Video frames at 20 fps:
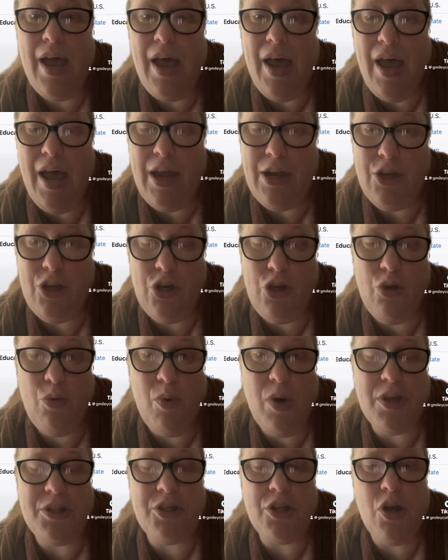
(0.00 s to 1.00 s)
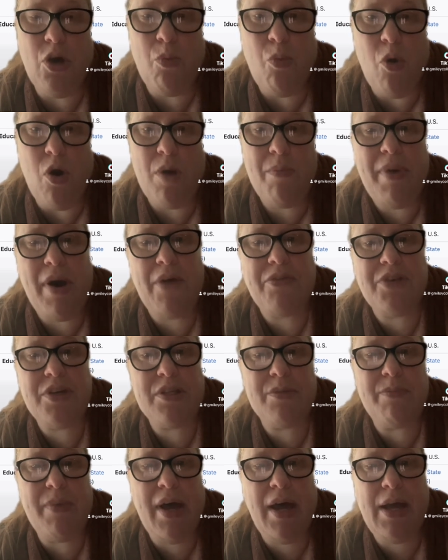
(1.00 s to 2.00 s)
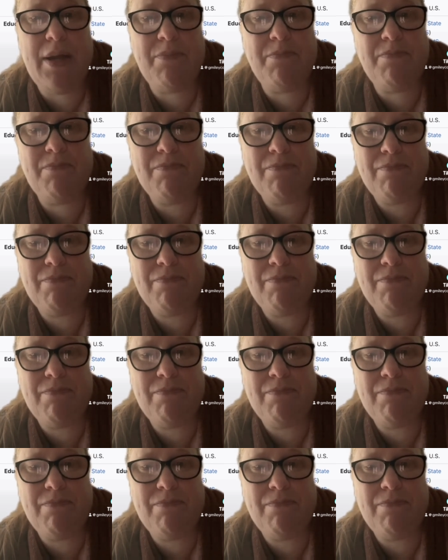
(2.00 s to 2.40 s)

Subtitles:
And do you want to know more about these men?